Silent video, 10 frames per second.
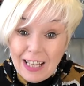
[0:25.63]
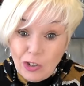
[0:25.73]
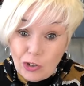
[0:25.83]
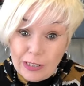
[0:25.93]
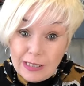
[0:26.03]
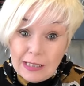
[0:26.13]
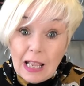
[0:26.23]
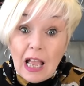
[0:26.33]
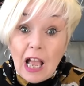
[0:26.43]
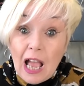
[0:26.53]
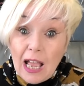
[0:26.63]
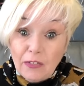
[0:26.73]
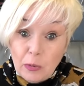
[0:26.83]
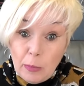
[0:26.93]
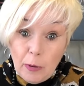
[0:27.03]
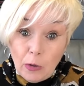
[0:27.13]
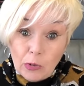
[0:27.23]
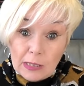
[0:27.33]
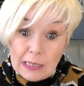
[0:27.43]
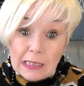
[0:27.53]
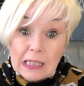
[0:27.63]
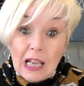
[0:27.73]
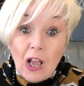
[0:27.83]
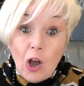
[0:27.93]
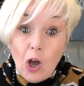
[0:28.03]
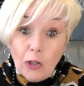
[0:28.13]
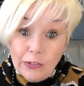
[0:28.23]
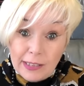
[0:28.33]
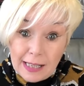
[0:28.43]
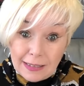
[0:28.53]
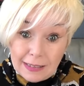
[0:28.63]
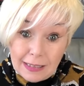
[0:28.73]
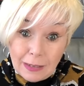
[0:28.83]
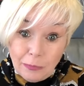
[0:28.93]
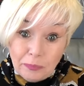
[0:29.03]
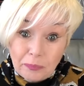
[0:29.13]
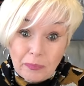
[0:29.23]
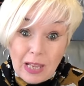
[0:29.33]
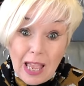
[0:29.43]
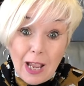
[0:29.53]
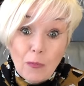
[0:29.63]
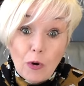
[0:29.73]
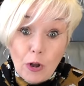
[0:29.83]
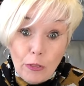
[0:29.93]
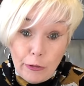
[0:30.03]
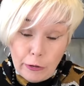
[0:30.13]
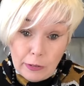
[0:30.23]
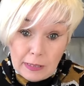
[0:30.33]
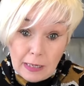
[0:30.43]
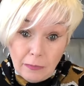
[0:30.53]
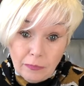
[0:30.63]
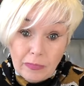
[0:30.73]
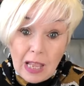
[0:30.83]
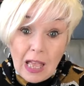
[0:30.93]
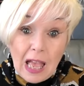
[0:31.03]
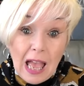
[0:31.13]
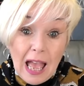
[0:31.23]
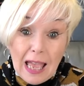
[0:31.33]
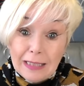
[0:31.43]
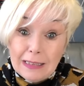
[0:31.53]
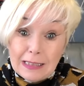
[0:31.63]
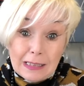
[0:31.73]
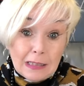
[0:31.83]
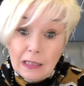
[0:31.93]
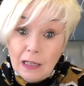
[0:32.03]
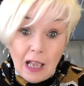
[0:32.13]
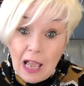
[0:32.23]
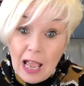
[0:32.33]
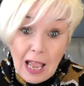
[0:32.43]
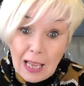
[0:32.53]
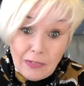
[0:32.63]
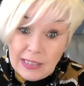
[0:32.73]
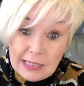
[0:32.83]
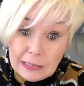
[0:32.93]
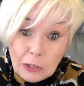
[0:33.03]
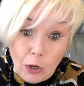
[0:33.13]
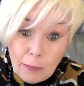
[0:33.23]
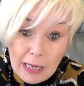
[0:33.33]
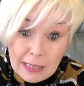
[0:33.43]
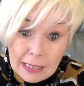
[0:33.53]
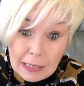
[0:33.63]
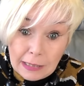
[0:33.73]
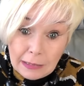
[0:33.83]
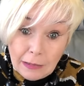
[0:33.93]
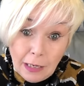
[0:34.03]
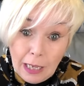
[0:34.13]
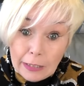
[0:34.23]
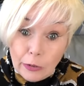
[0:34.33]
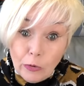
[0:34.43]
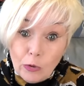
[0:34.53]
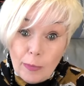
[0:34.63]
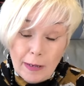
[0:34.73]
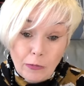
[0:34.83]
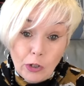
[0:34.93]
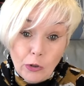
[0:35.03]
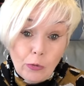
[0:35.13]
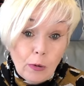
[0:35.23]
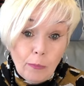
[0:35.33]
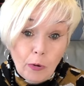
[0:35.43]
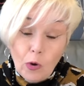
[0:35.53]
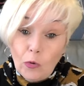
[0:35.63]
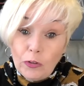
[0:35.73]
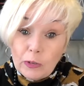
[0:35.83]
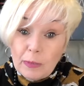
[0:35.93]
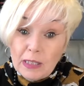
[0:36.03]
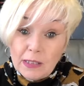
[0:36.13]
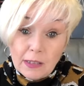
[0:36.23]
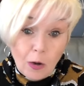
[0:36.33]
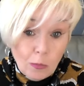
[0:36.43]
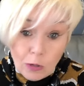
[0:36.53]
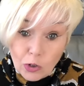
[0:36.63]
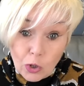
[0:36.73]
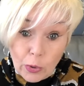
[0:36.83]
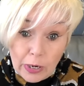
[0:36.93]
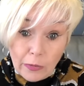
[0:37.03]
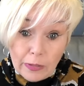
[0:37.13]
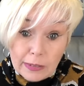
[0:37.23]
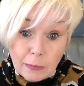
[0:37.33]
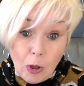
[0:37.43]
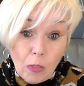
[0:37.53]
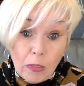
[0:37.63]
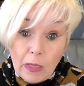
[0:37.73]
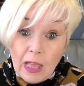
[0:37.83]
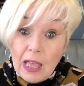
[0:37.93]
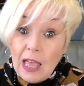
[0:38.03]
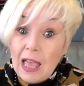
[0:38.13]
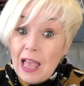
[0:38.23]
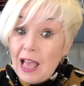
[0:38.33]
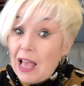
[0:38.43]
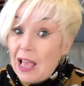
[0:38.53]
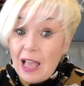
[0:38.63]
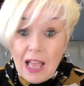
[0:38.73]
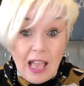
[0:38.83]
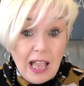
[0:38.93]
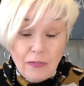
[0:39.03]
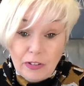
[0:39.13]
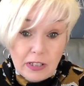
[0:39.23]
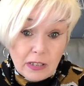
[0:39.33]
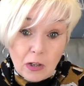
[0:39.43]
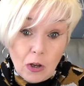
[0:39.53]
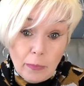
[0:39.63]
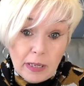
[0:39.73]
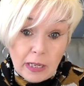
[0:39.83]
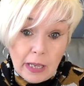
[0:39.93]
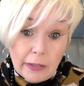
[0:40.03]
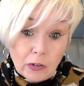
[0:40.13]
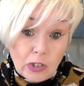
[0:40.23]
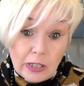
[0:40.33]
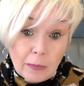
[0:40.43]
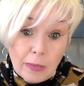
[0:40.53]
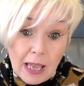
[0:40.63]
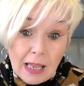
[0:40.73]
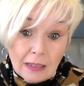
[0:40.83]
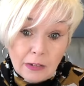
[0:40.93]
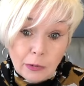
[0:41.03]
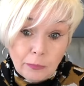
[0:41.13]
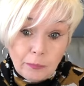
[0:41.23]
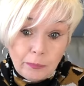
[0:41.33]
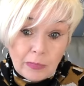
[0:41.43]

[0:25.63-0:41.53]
entries have to be posted on Saturday and we're on Thursday. And I've still not made anything. I don't know about you, but there's been so much going on this month. Everything's got a bit chaotic and behind.